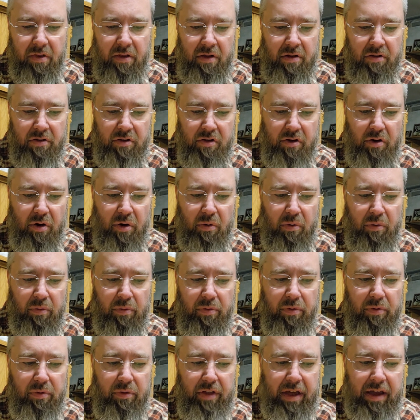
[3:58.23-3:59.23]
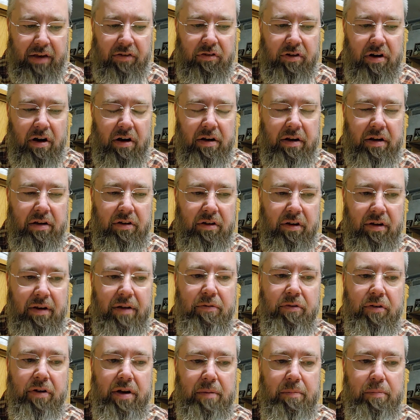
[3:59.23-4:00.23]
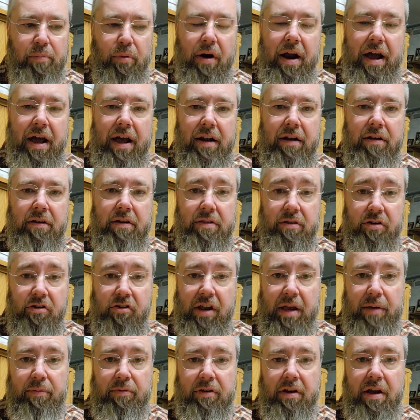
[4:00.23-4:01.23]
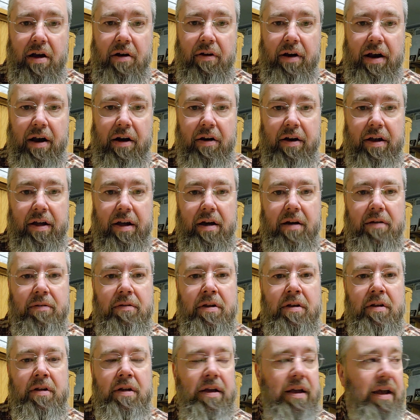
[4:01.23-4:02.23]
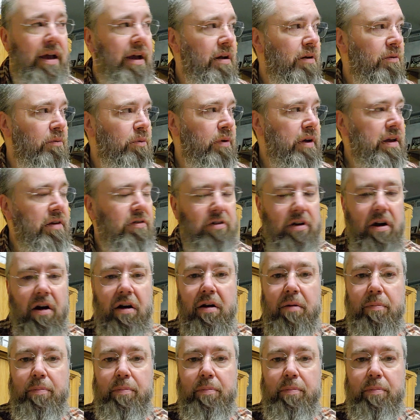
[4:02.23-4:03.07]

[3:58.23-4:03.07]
So they started delivering bread to the Jamestown area, and we started